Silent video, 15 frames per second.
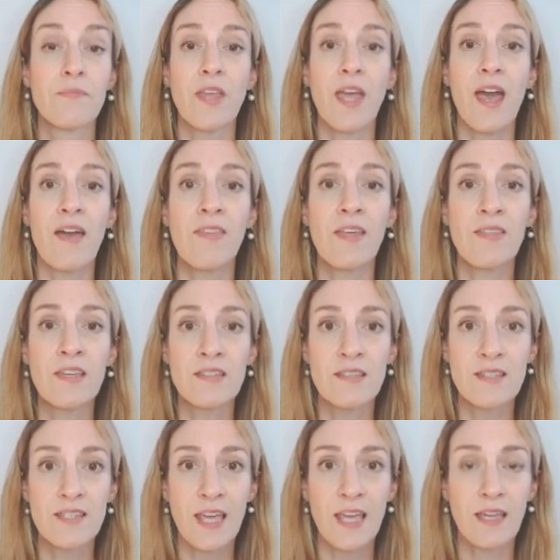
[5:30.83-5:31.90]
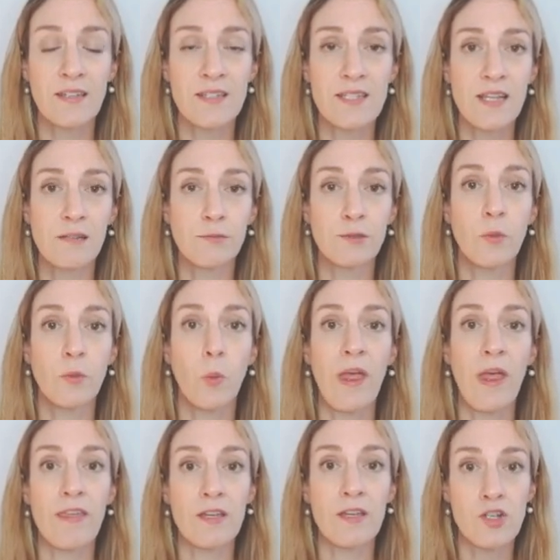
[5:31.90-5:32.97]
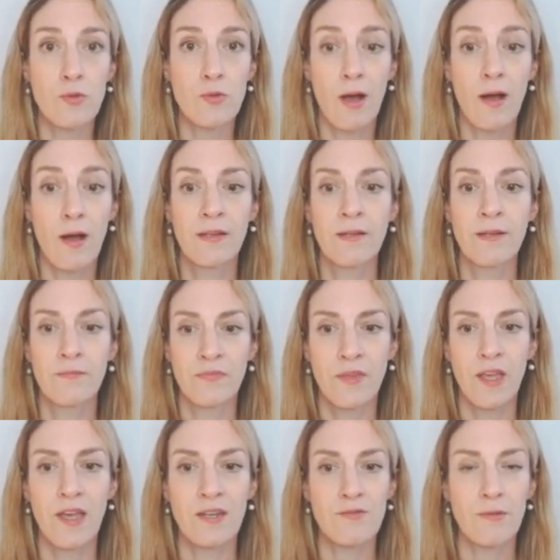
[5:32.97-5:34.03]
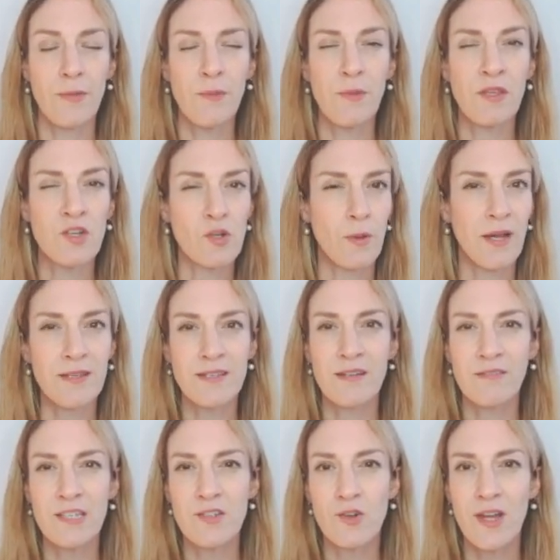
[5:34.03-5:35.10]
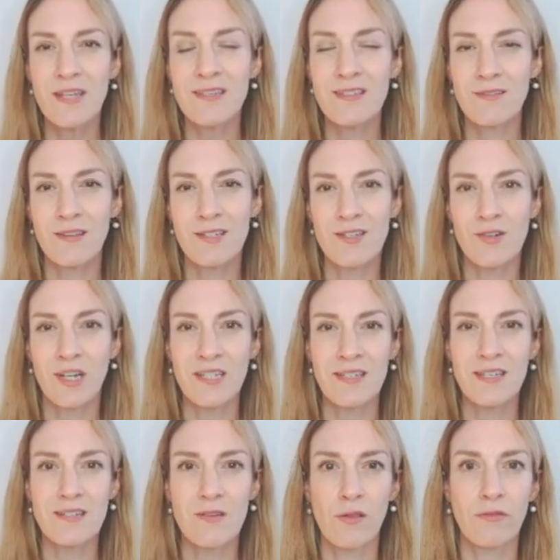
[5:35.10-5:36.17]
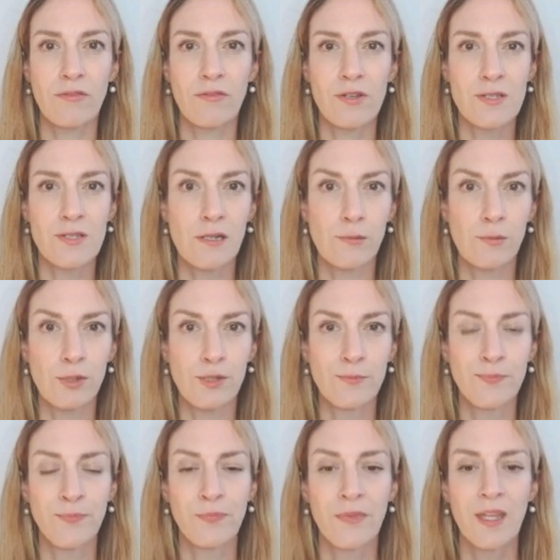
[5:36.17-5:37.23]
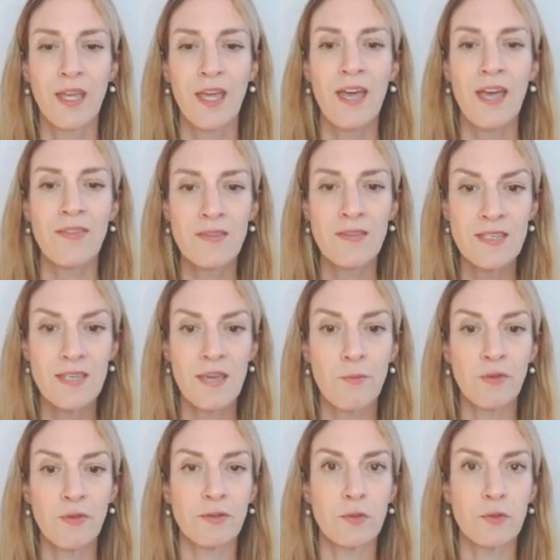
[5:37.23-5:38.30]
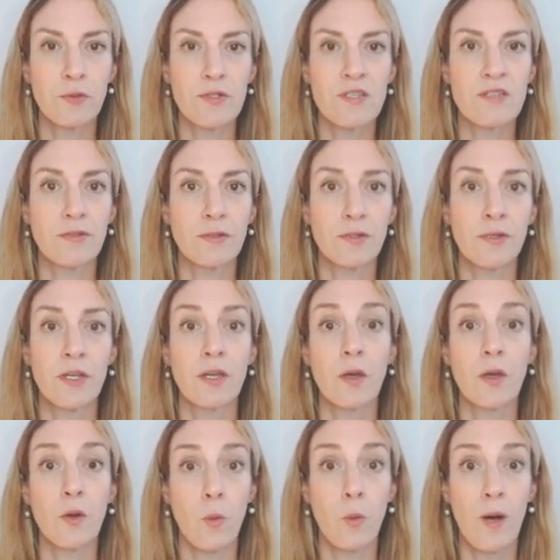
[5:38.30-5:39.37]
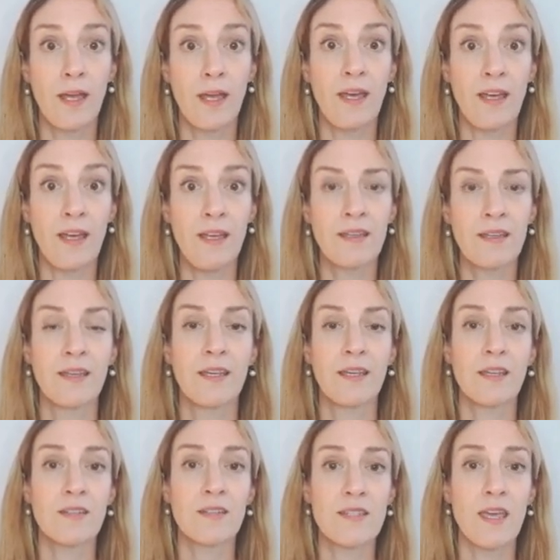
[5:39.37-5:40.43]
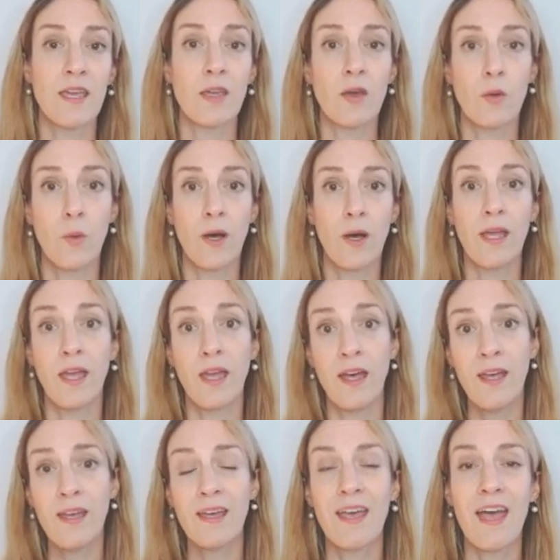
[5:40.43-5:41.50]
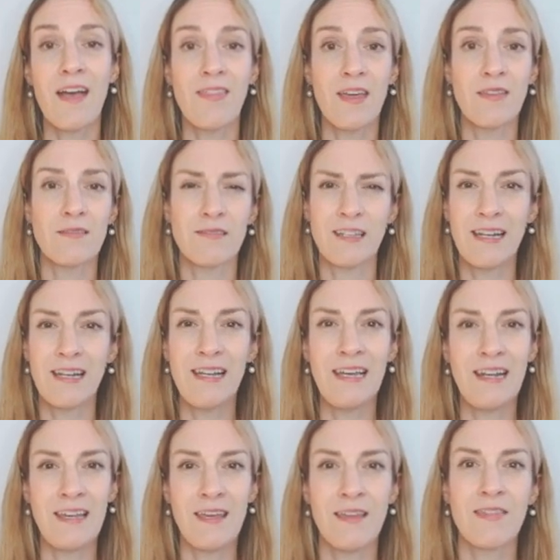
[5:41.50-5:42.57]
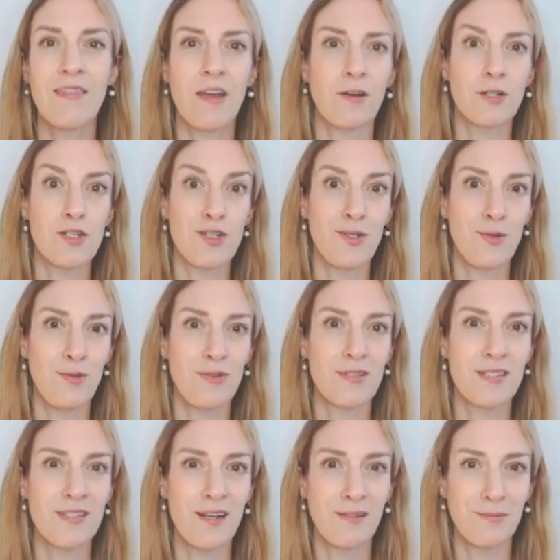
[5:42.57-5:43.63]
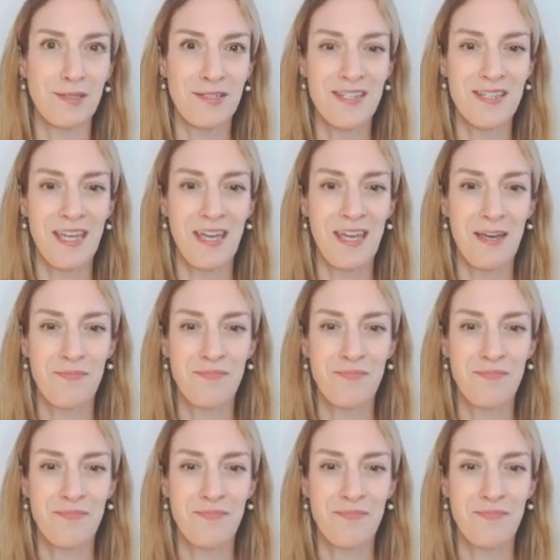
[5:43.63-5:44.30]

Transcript: and then there's a second syllable with a schwa. And remember, the schwa is never stressed, so the stress is on the first syllable. And then the same, of course, for choir. You could say choir, and then clearly there are two syllables here.